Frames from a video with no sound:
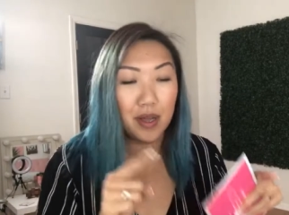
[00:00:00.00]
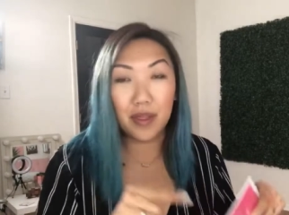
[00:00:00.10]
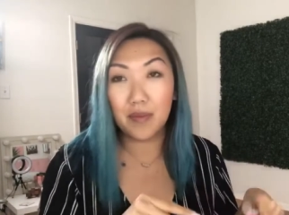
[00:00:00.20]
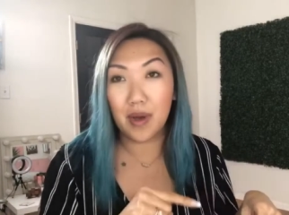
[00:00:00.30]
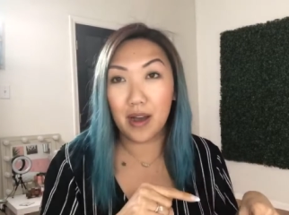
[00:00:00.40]
the
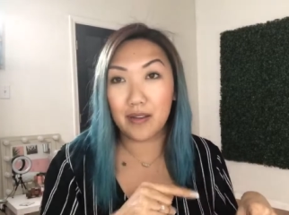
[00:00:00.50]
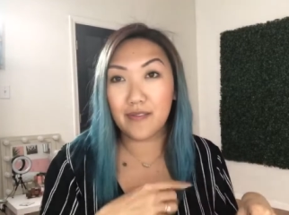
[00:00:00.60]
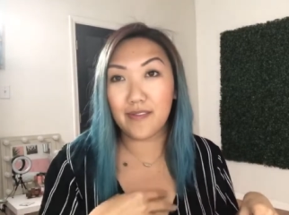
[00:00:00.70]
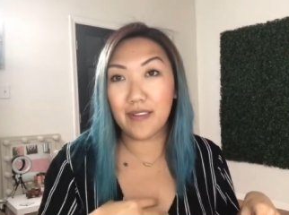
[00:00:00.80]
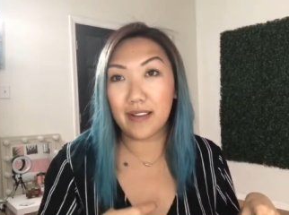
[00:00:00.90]

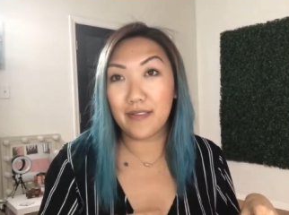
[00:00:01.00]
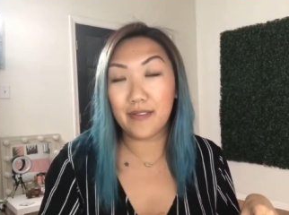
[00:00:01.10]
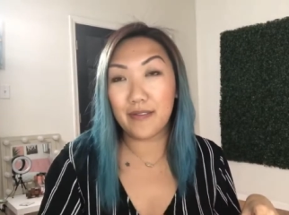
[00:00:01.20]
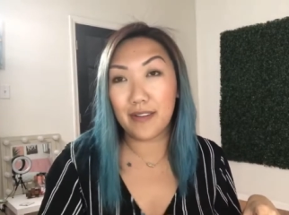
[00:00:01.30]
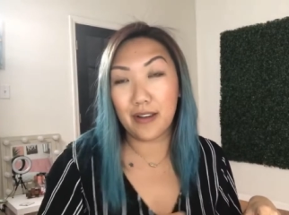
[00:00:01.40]
box as soon
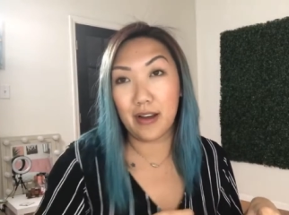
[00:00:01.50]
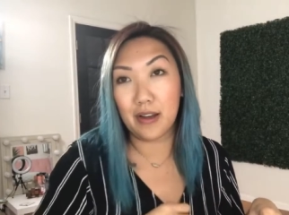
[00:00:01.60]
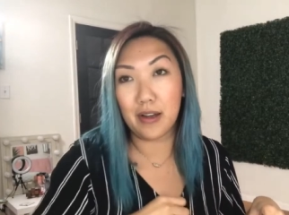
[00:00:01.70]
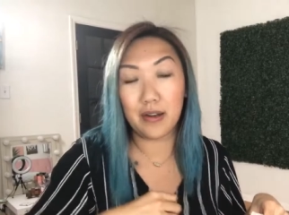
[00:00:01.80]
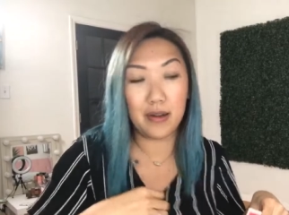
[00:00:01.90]
as it got here.